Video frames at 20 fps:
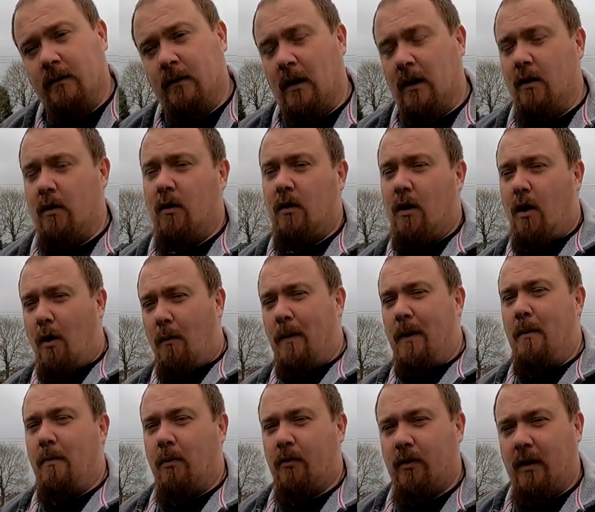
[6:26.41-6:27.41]
I know a lot of
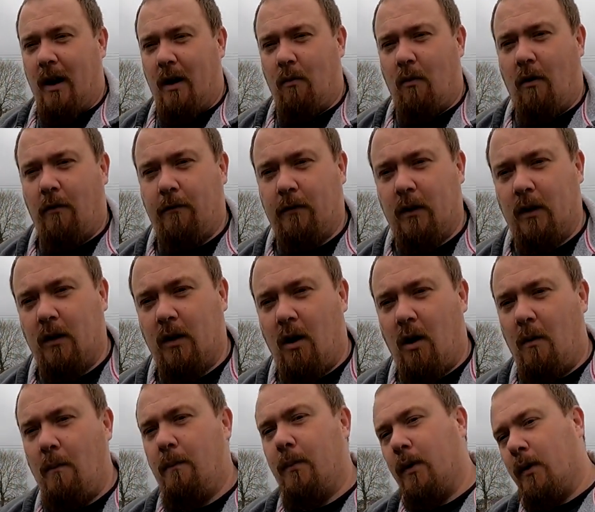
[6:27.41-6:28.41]
people say I waffle a
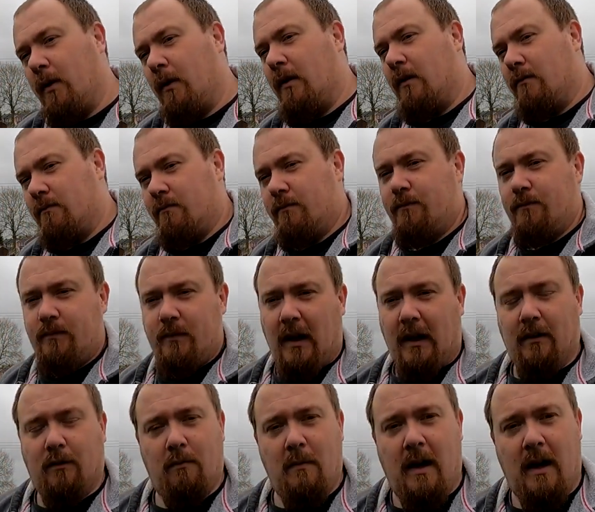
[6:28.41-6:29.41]
lot, but
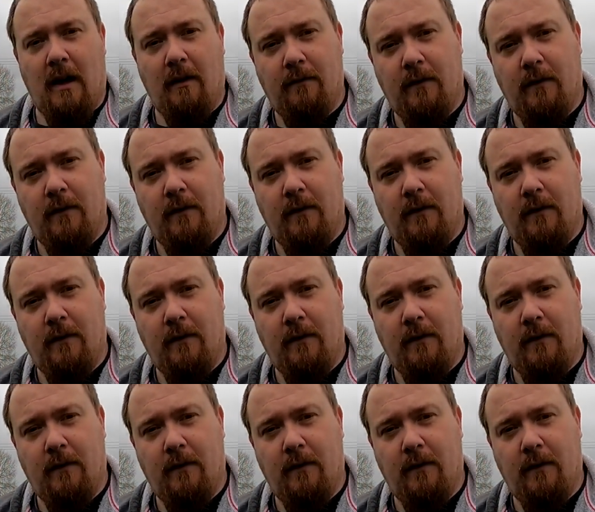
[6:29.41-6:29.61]
that's me.